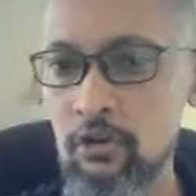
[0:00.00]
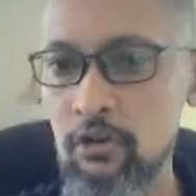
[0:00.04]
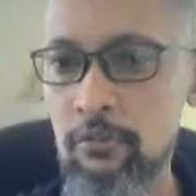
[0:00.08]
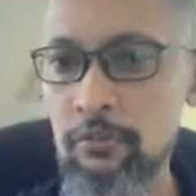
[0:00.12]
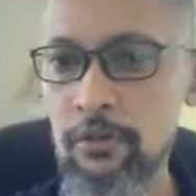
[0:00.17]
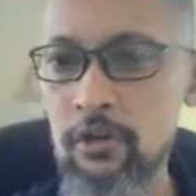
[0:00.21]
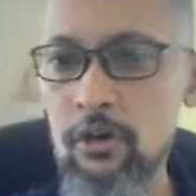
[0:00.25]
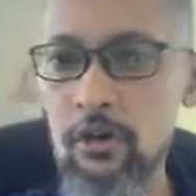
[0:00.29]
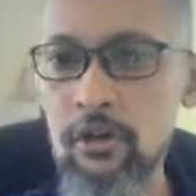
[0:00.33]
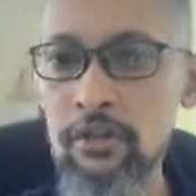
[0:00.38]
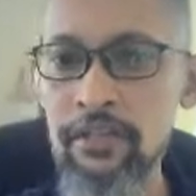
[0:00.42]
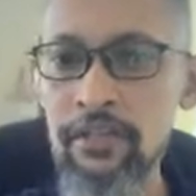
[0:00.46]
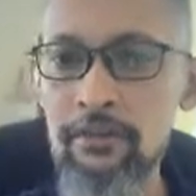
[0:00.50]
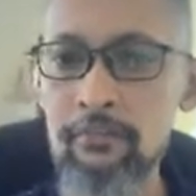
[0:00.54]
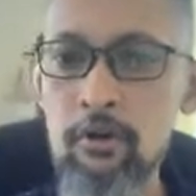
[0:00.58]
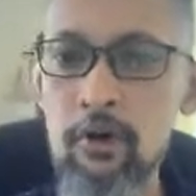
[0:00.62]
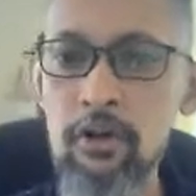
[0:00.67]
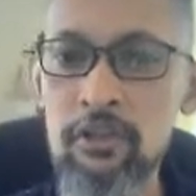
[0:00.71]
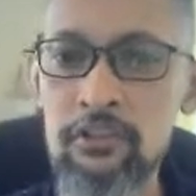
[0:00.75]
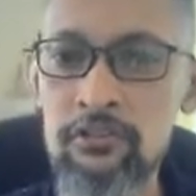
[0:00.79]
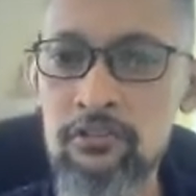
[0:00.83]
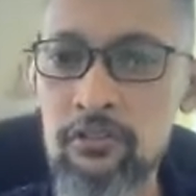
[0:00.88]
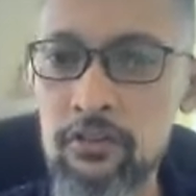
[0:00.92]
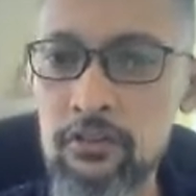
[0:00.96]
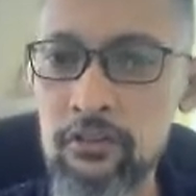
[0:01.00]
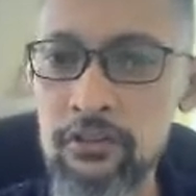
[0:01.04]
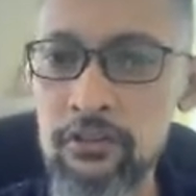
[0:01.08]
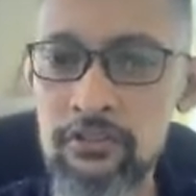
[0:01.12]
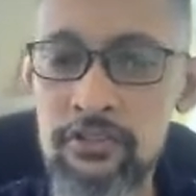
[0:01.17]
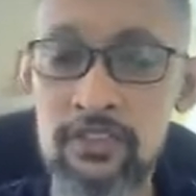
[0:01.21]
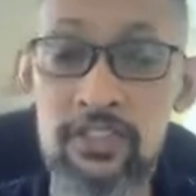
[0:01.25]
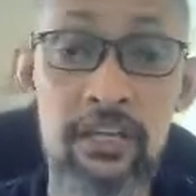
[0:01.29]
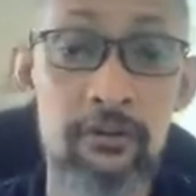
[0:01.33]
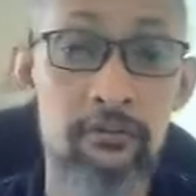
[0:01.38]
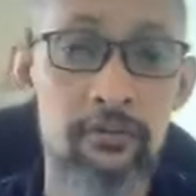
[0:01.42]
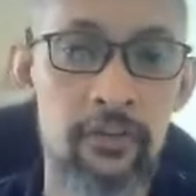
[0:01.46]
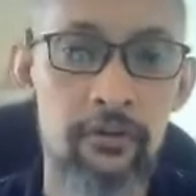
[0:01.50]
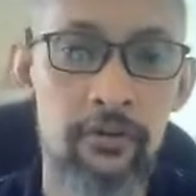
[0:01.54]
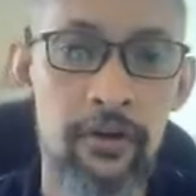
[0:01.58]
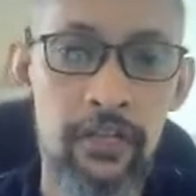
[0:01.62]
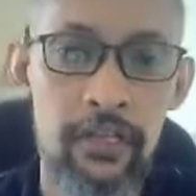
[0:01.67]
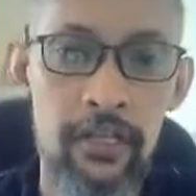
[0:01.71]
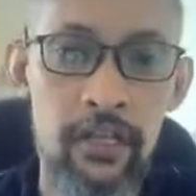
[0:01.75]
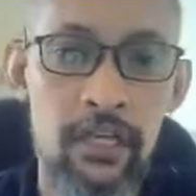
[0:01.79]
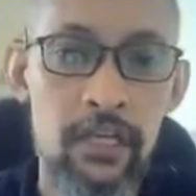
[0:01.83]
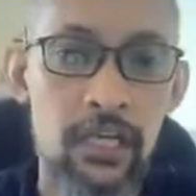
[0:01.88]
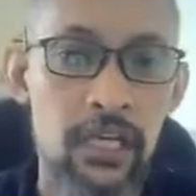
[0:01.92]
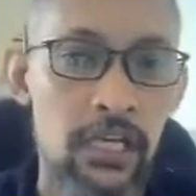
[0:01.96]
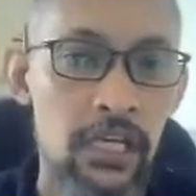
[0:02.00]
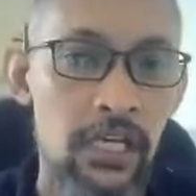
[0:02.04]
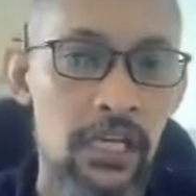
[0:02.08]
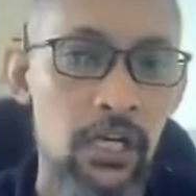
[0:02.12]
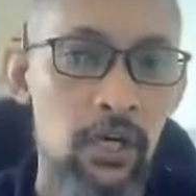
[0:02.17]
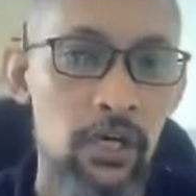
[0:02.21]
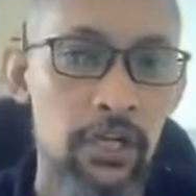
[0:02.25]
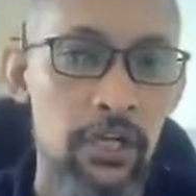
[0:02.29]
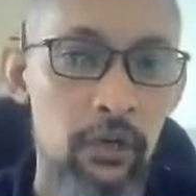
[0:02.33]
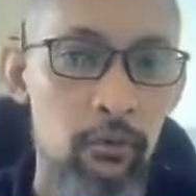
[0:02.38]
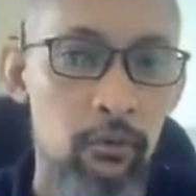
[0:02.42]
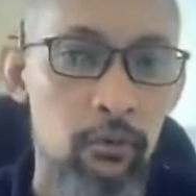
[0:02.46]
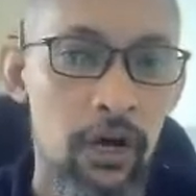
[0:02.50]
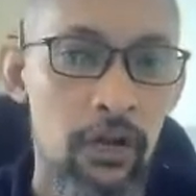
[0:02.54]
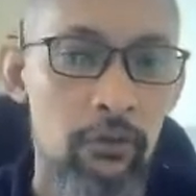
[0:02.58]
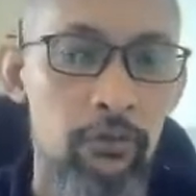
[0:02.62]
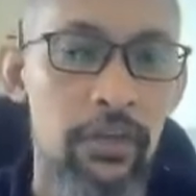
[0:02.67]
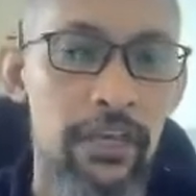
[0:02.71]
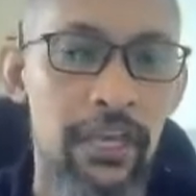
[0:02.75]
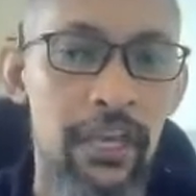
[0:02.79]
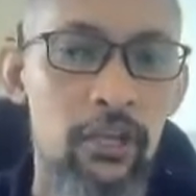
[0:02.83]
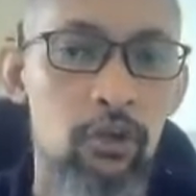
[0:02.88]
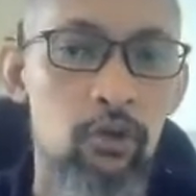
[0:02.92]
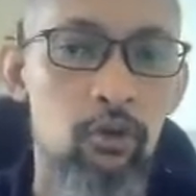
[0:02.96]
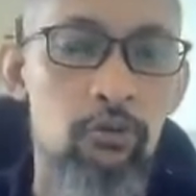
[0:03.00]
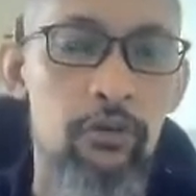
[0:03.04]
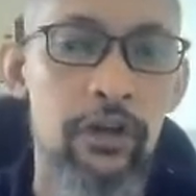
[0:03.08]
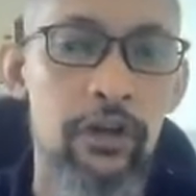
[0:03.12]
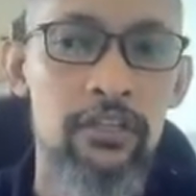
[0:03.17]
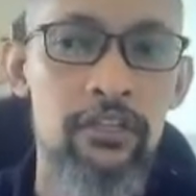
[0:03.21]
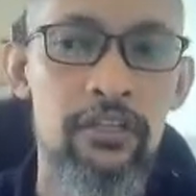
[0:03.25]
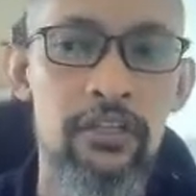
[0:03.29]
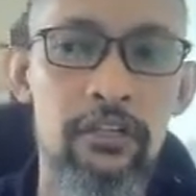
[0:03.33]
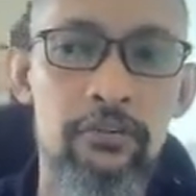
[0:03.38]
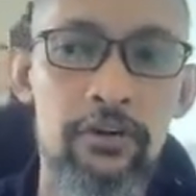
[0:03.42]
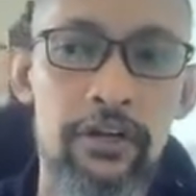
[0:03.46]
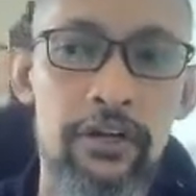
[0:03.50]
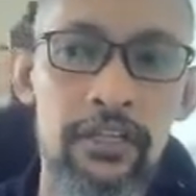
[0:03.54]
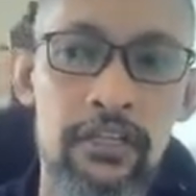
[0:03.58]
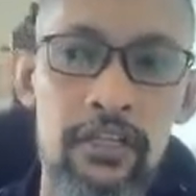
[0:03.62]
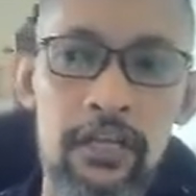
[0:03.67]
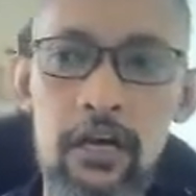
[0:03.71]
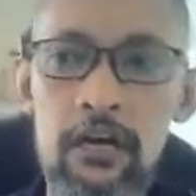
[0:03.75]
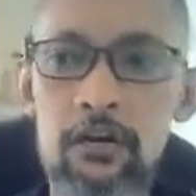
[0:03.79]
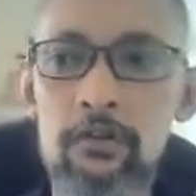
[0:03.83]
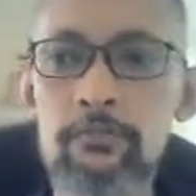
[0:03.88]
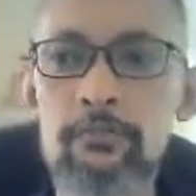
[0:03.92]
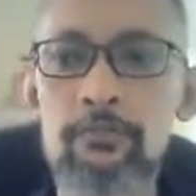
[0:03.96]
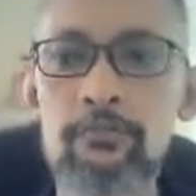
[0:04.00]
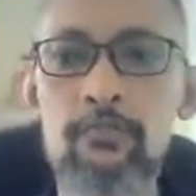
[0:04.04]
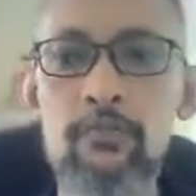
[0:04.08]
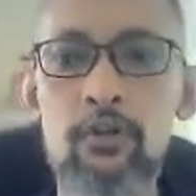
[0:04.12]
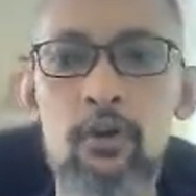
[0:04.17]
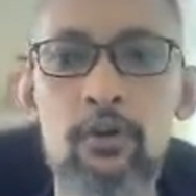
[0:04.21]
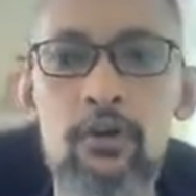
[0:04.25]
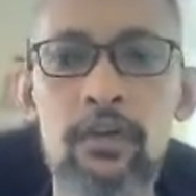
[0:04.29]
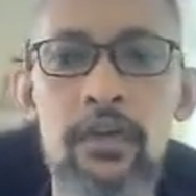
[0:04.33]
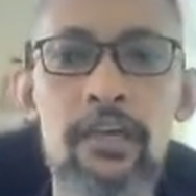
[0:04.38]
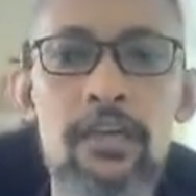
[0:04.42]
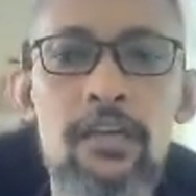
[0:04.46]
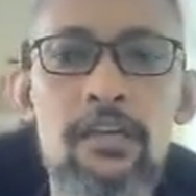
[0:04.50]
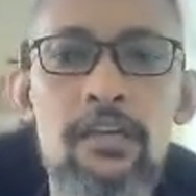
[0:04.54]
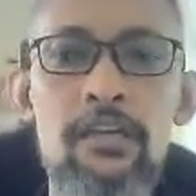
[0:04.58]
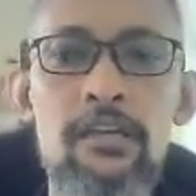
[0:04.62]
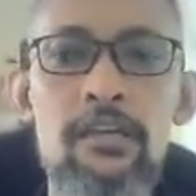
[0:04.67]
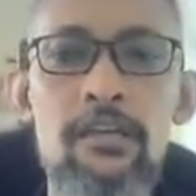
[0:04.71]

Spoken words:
we call that borders of the shapes, right? Okay, what we can do right here, right now, okay,